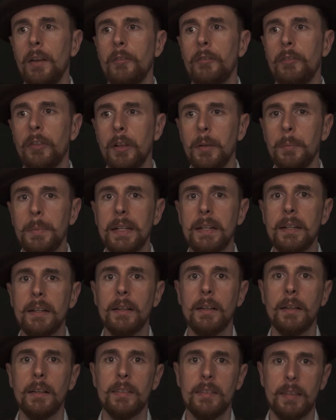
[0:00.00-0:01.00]

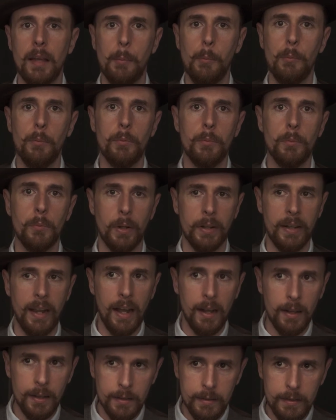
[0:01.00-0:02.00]
filming someone
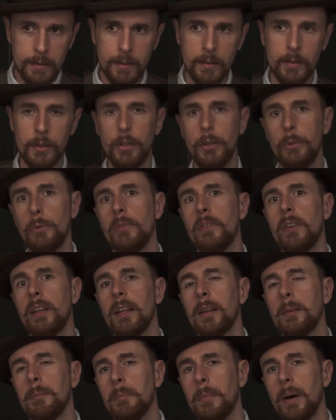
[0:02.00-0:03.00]
else
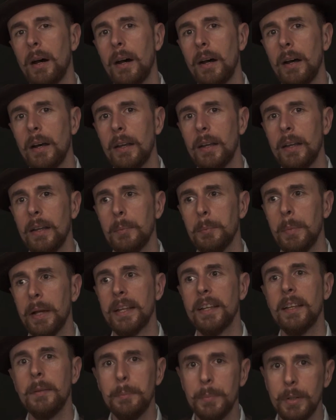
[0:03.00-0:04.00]
using my
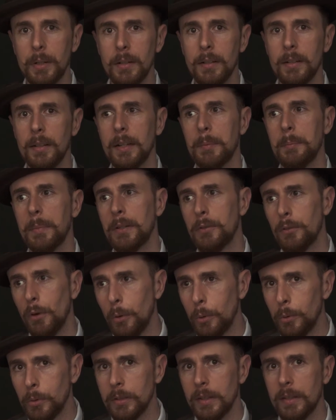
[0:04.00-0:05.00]
gimbal and my
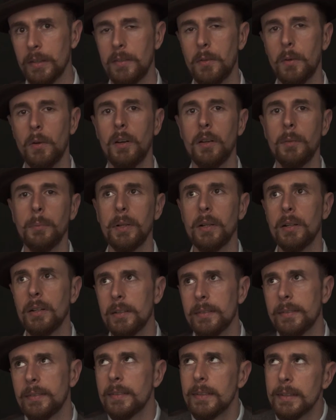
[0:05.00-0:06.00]
drone and so on,
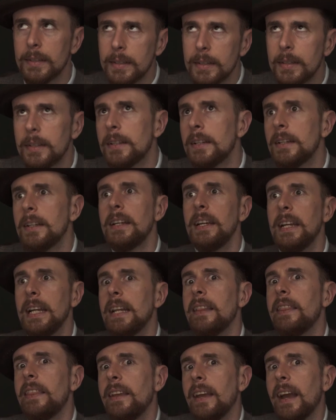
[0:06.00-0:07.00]
because
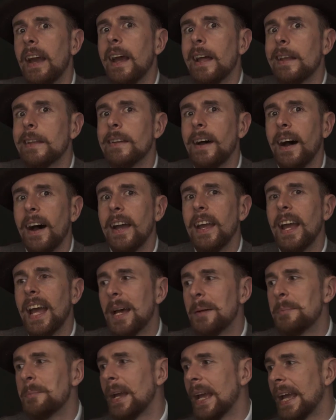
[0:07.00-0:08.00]
in the end I
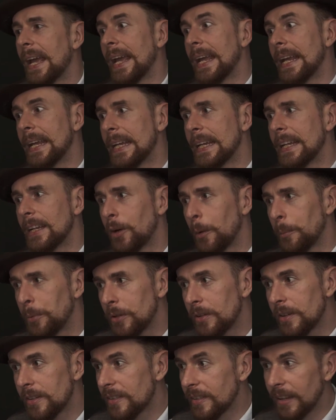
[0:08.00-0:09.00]
am a
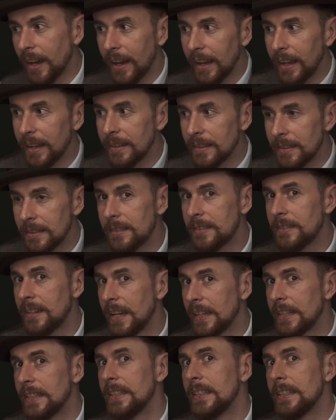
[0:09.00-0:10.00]
computer science
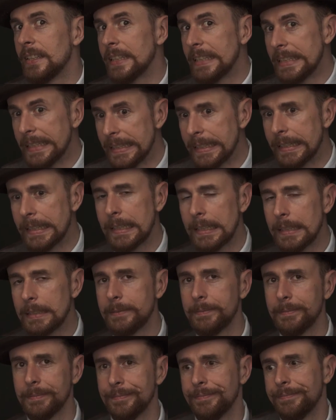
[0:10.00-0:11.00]
techie geek.
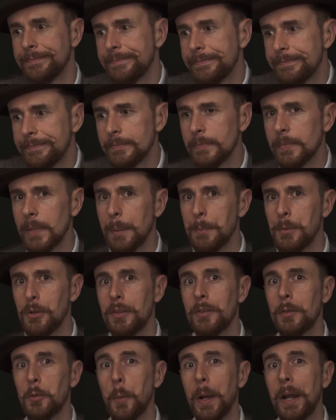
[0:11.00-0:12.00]
I'm
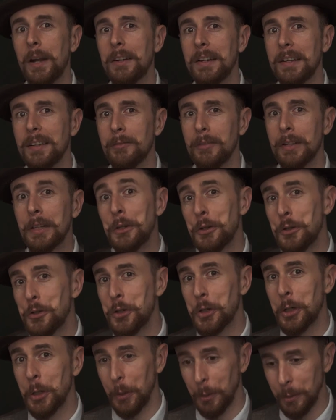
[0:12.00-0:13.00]
just wearing
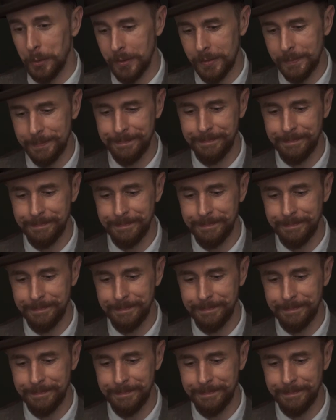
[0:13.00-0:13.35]
vintage clothes.